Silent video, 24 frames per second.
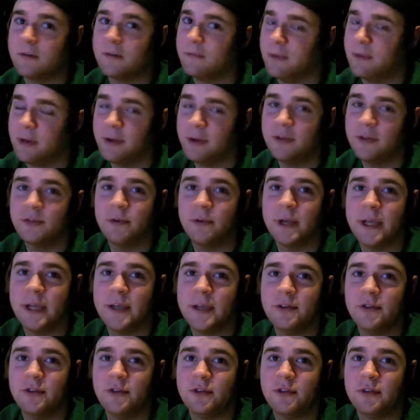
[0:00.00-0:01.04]
Very
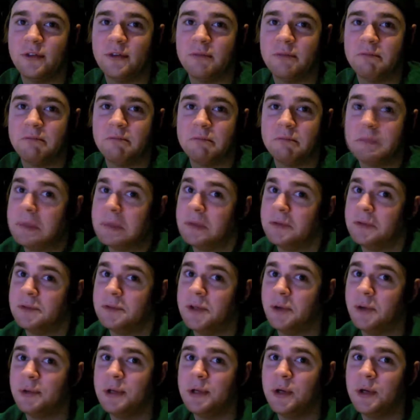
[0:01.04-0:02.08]
strange.
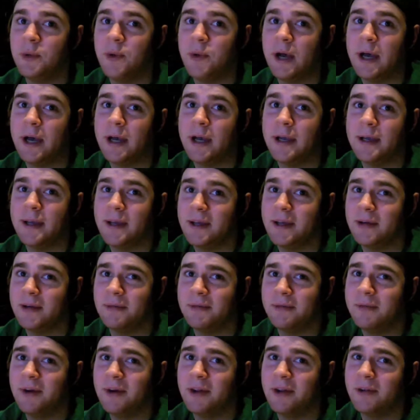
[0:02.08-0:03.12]
Don't know why. I
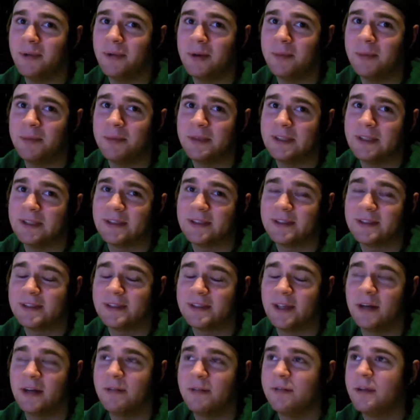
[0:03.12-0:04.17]
don't follow up with this
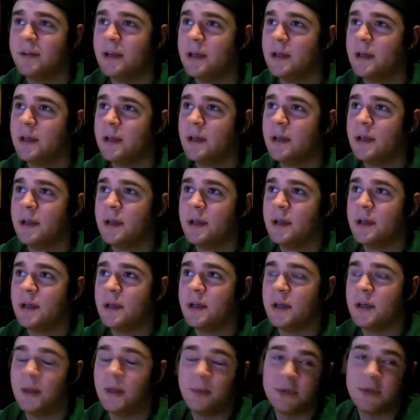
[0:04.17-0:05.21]
stuff.
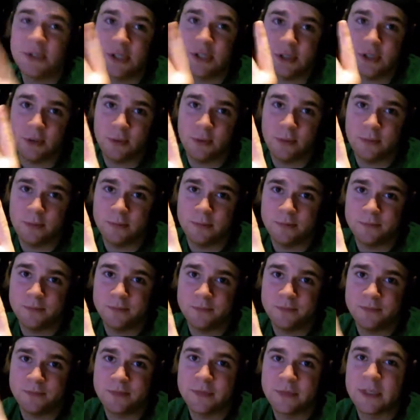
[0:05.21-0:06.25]
Number two,
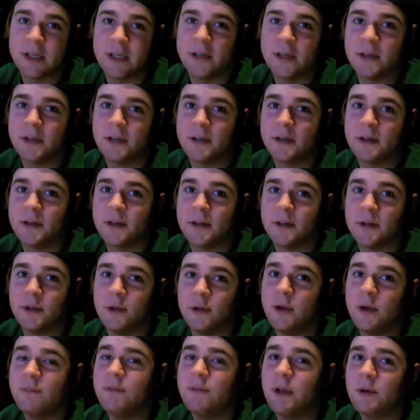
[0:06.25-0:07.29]

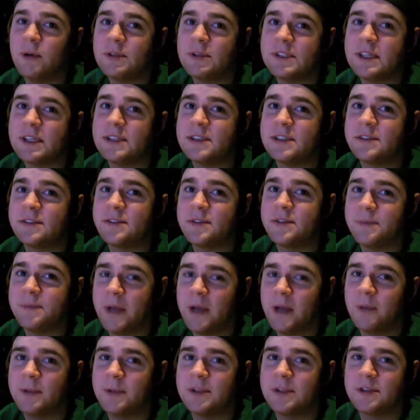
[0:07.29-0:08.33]
you have no sense of
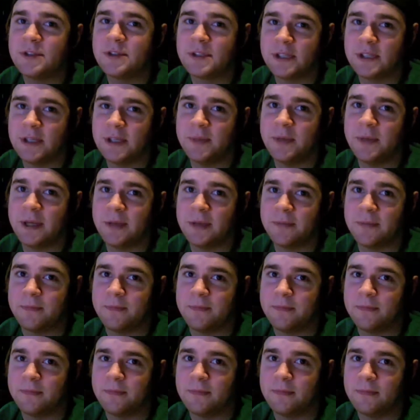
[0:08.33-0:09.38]
smell when you're sleeping.
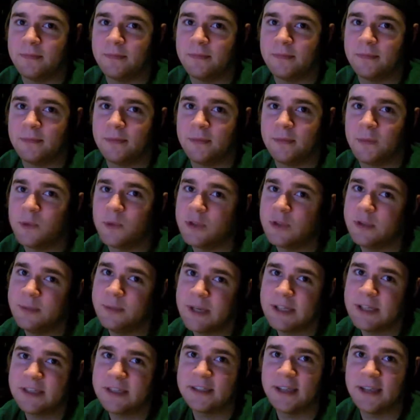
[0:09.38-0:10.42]
Which
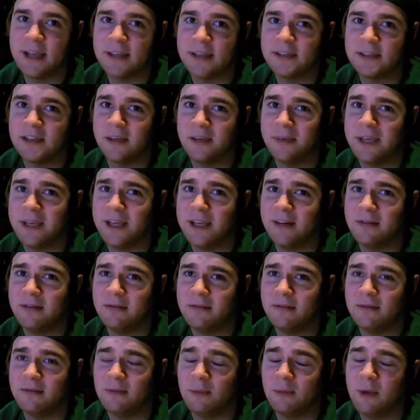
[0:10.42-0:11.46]
makes sense. I mean,
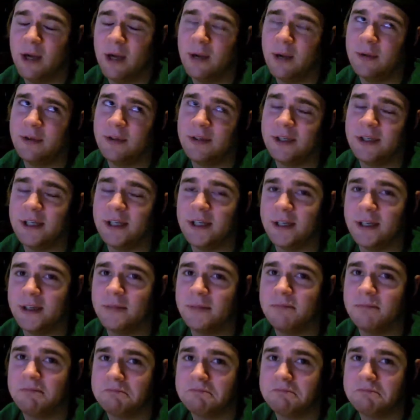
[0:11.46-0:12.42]
why would you need it?